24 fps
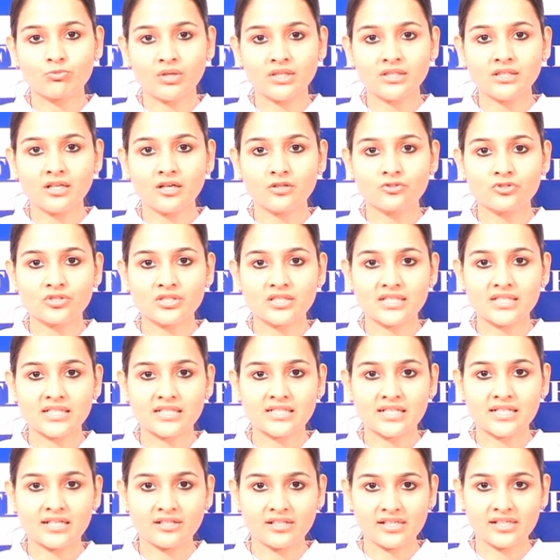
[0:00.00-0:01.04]

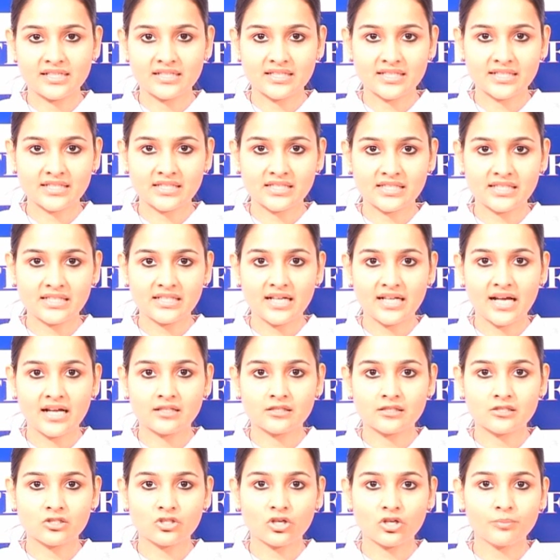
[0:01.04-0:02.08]
1616
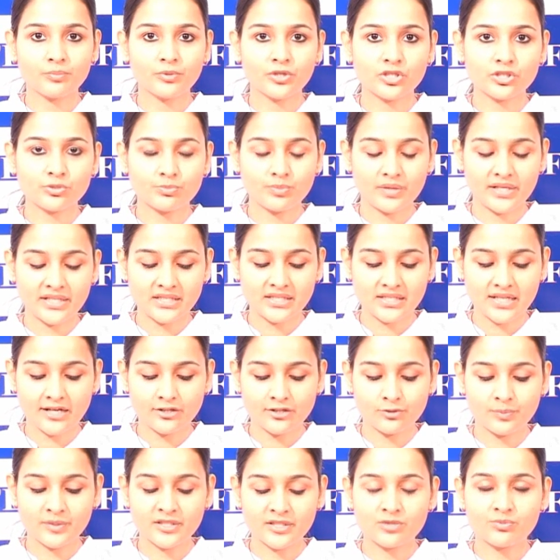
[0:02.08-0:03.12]
and stop loss placed
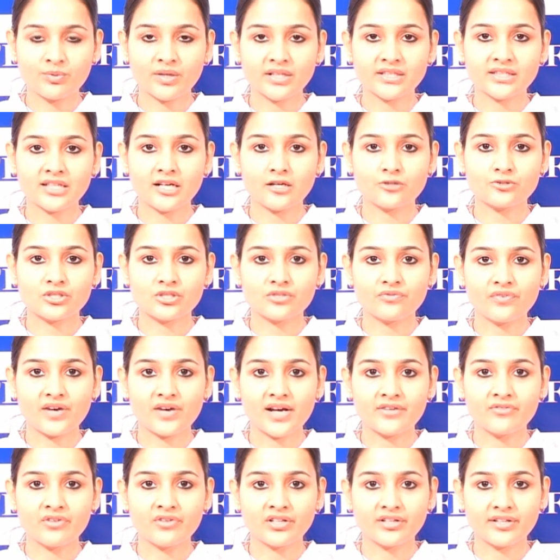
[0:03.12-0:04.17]
at Rs.
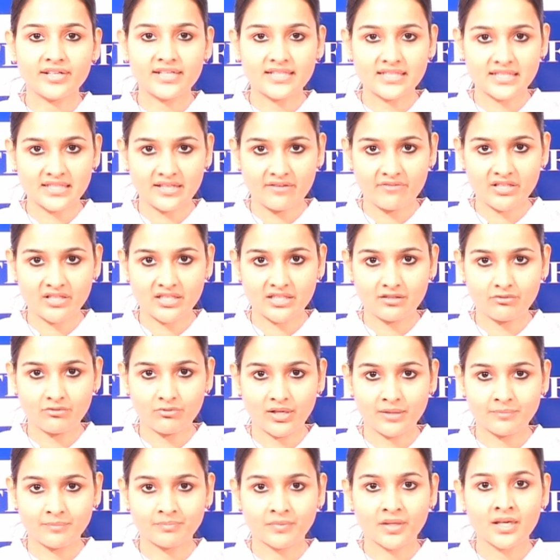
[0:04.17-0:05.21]

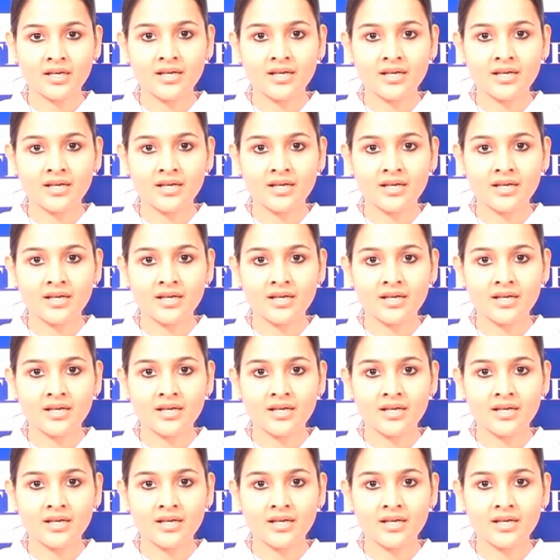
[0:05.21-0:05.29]
1571.